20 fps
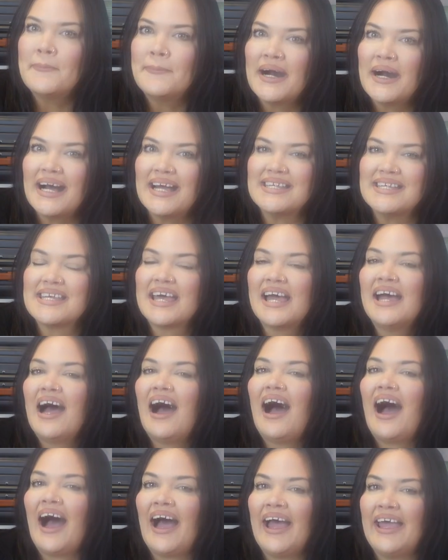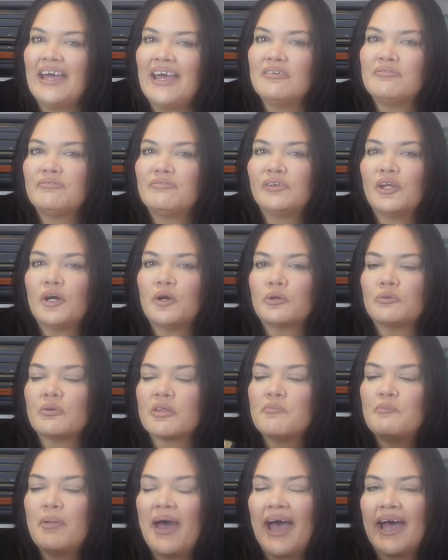But I have flown
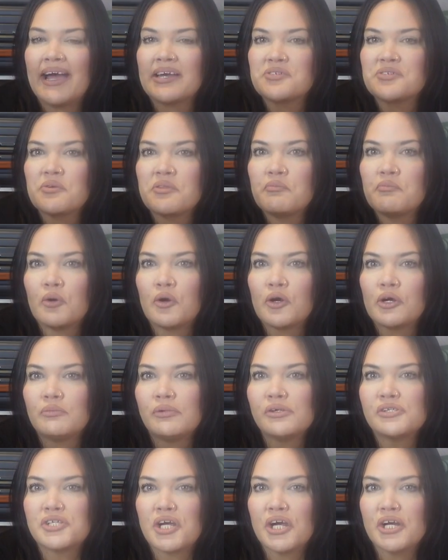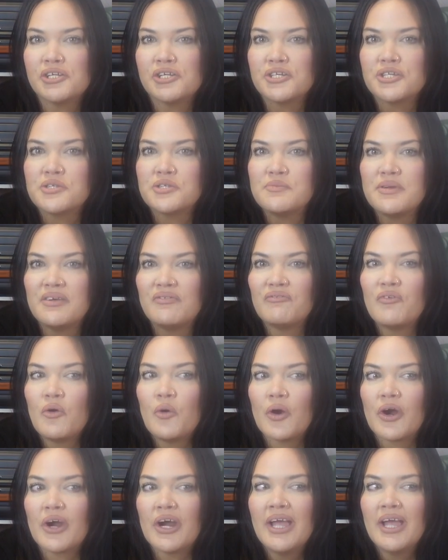with bags with portable chargers
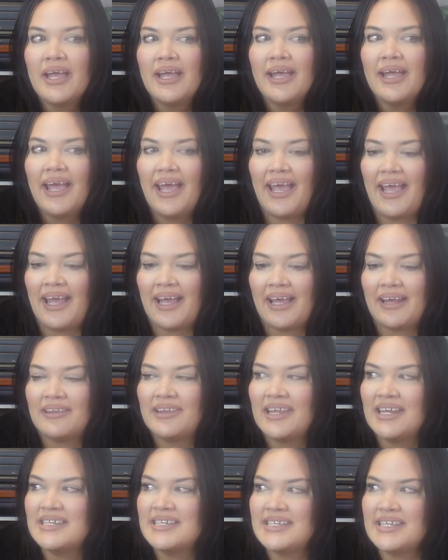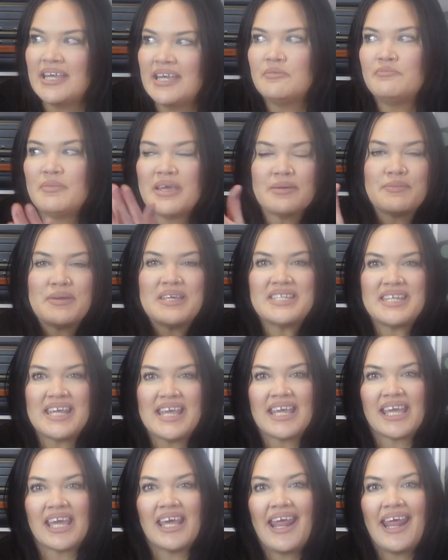before, and they did make me
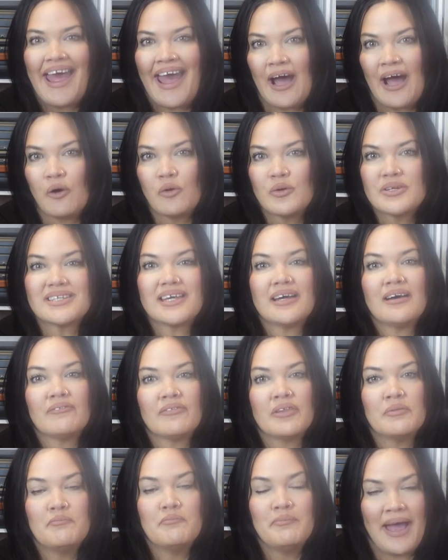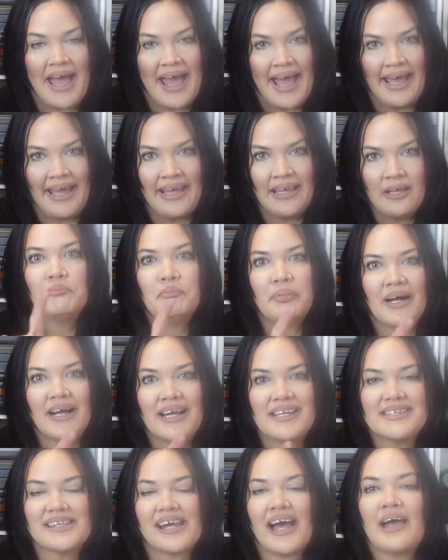take it out of the bag,
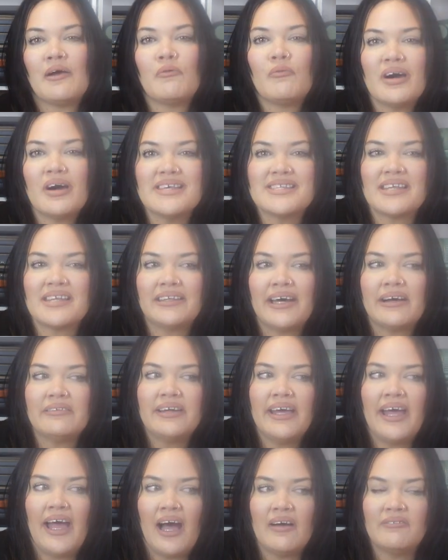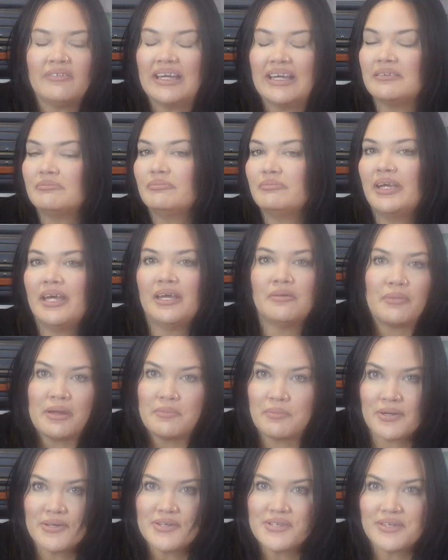but I was allowed to have it in my
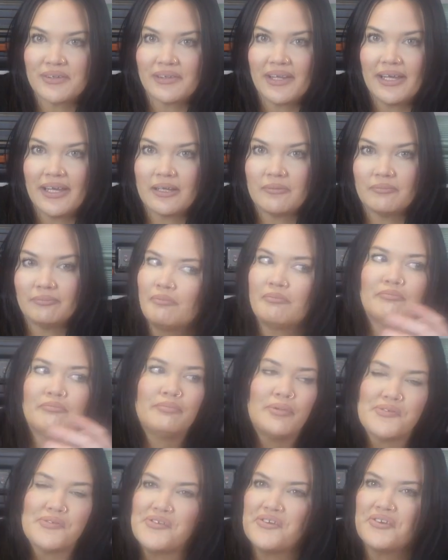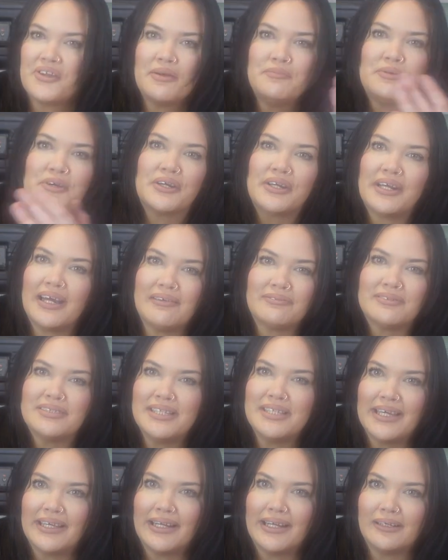personal item. Most of the time you're gonna have to
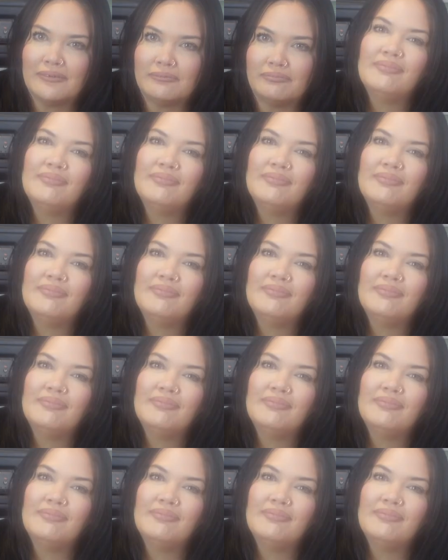take it out.